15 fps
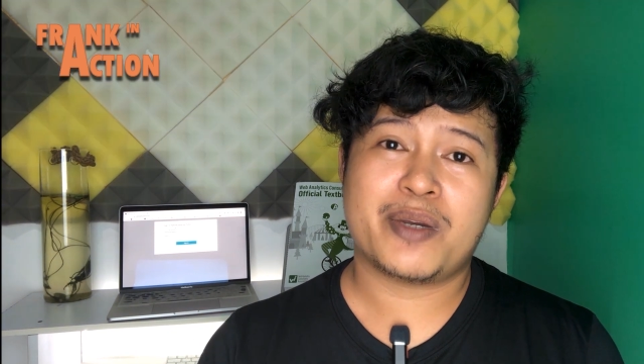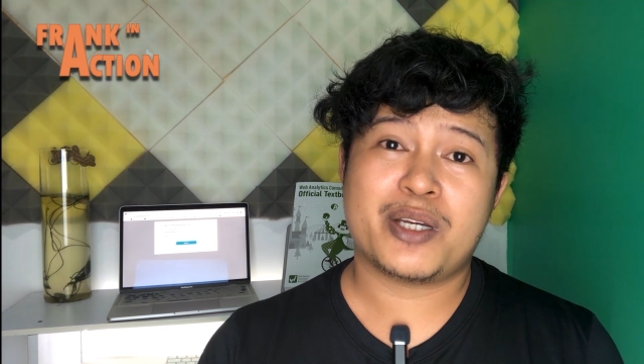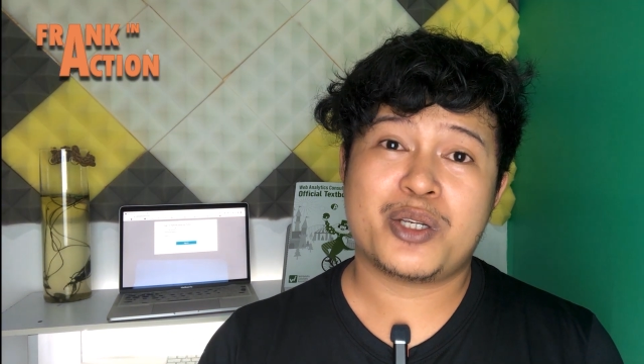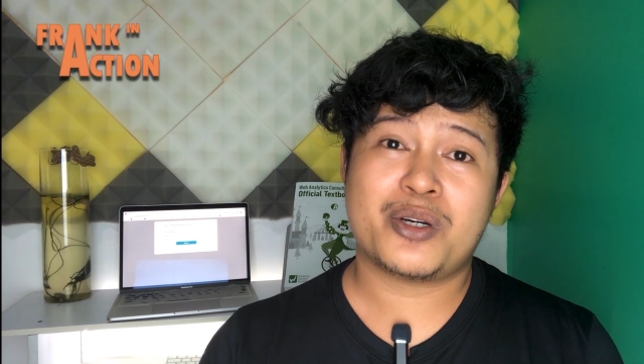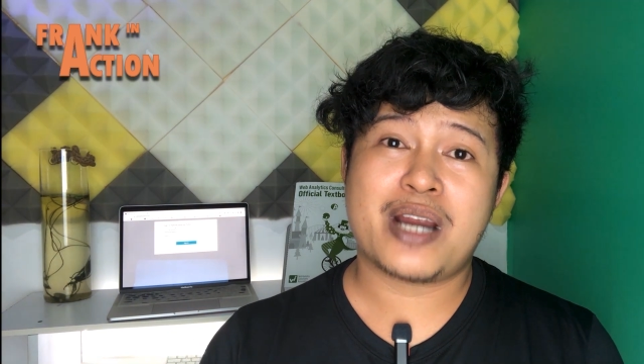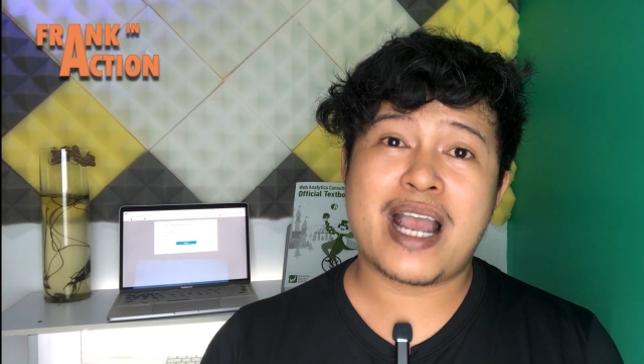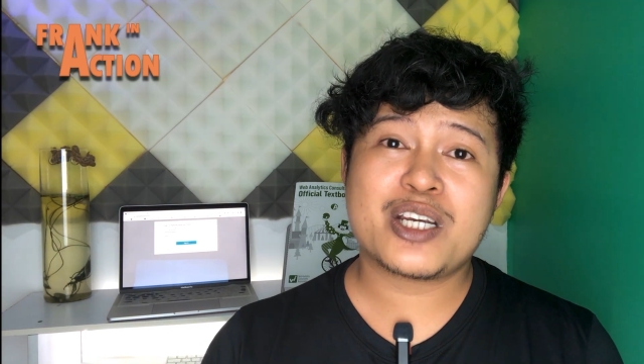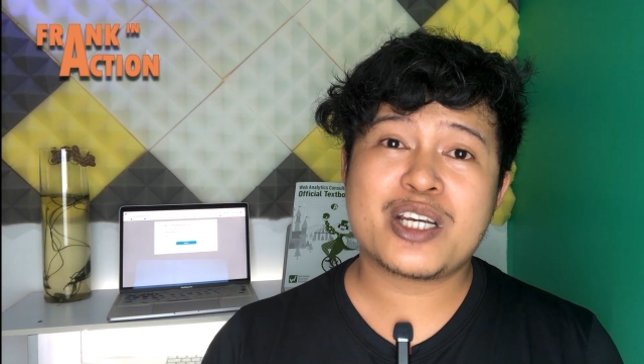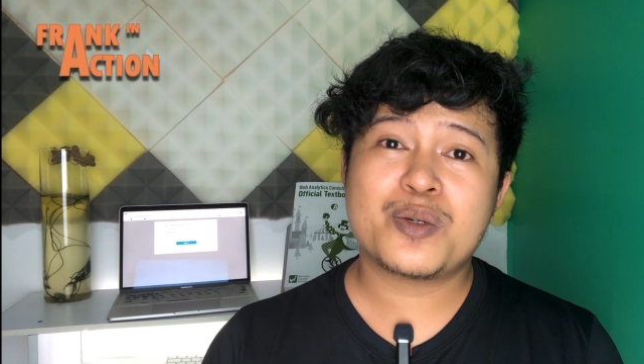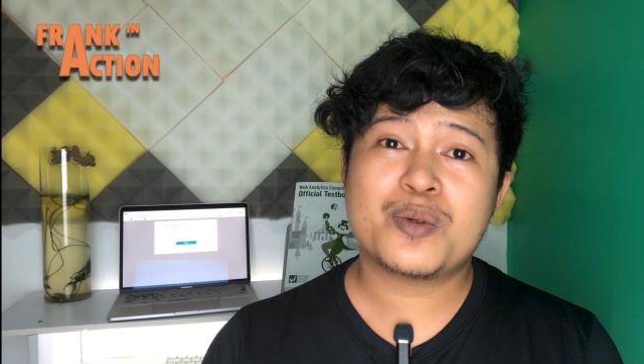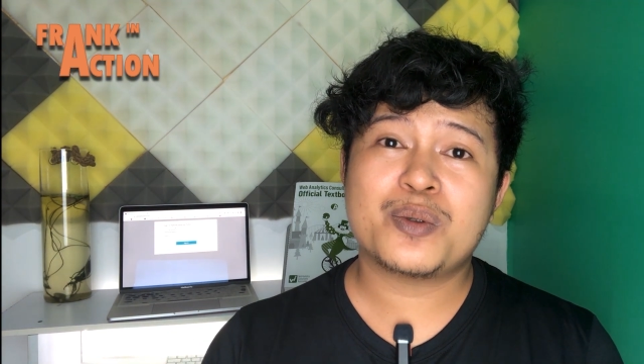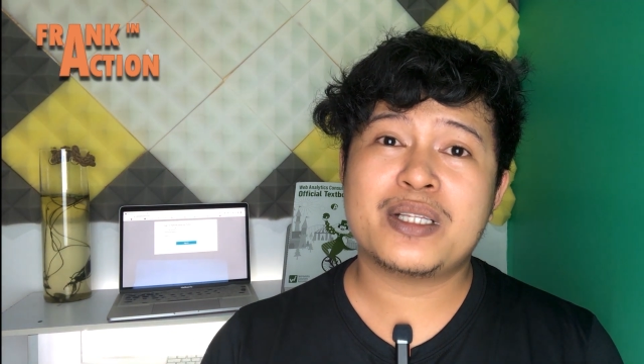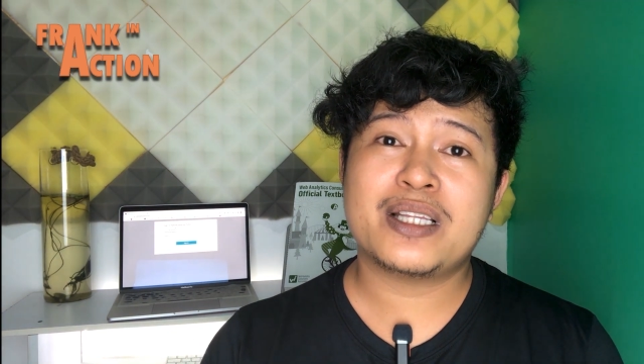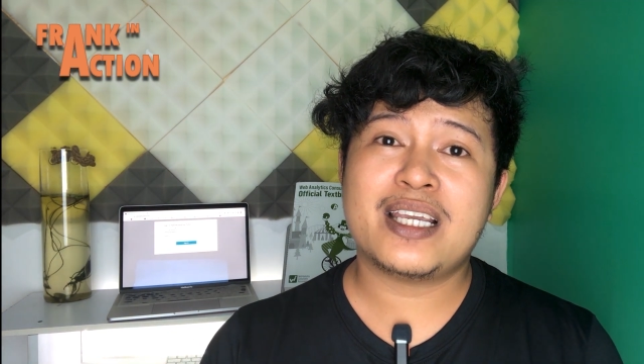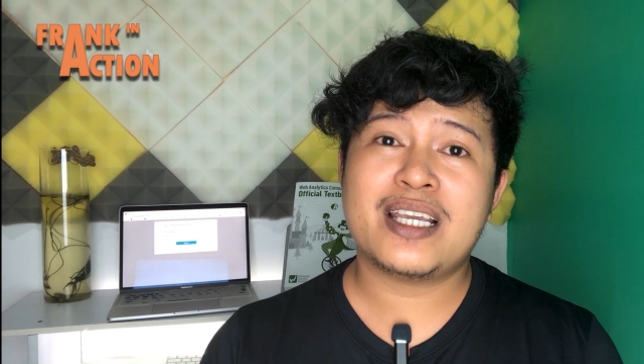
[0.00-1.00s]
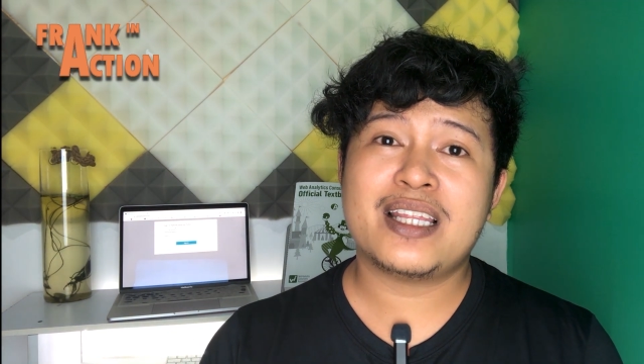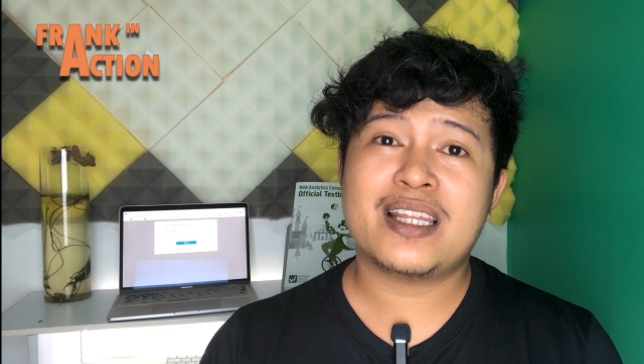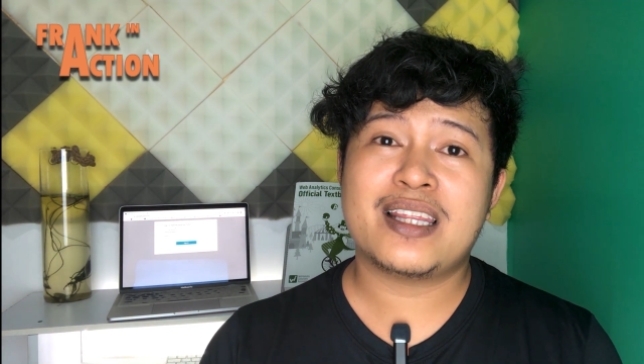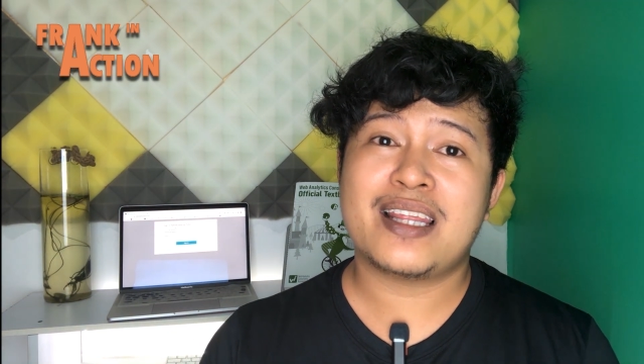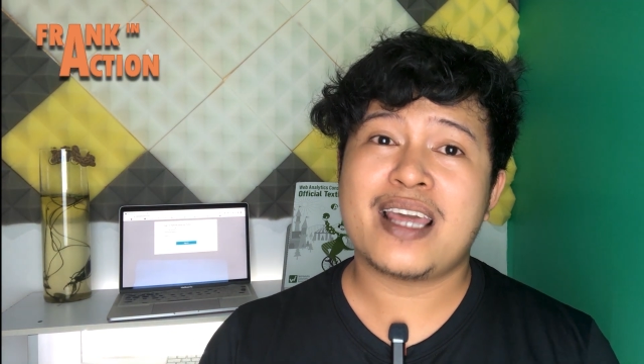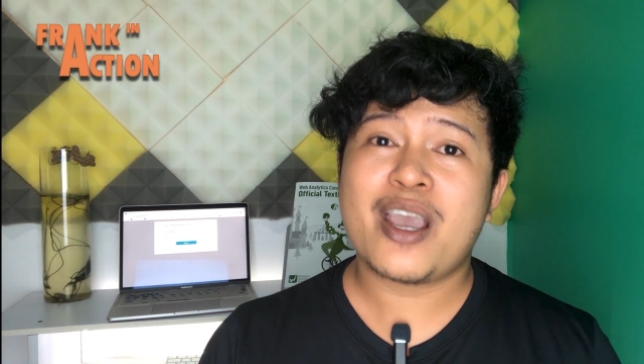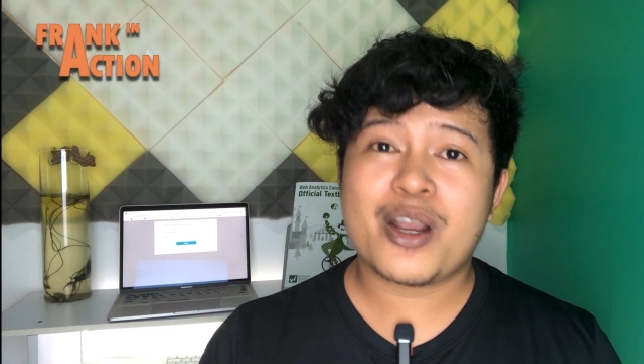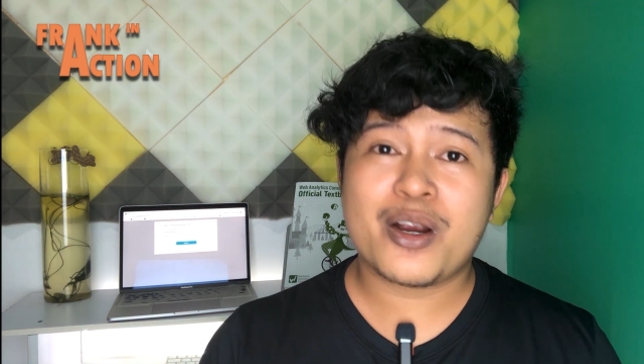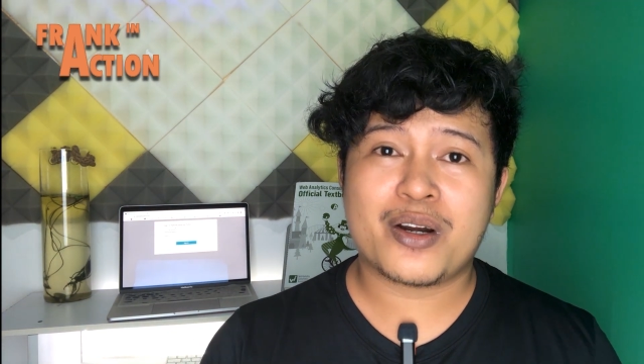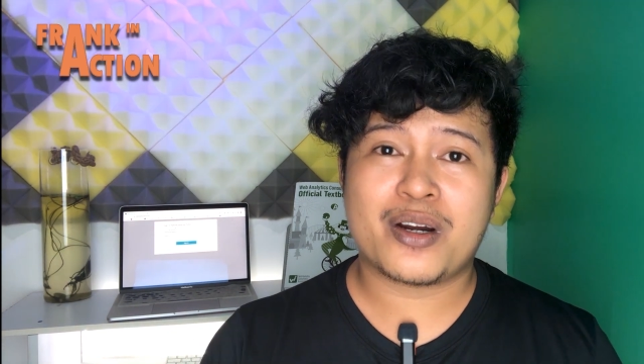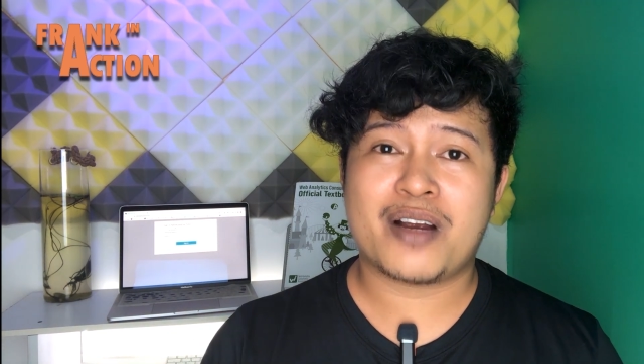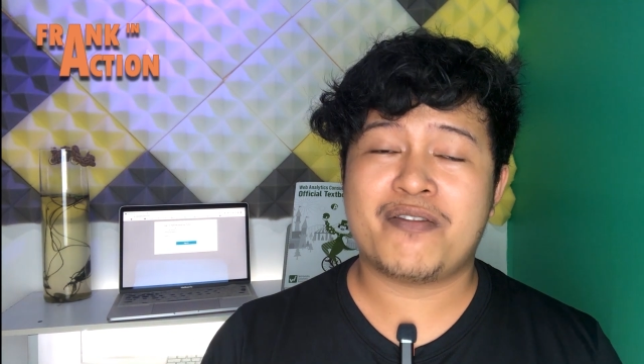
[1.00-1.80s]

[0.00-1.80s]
but you're actually there,